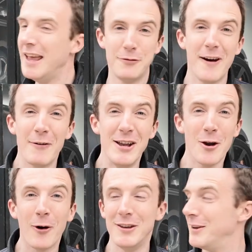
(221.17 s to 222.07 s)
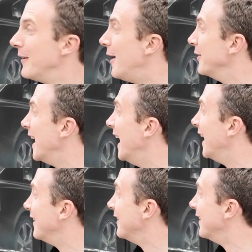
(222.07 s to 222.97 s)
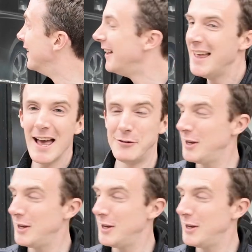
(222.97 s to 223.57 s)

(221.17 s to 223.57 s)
It's very noisy around here. As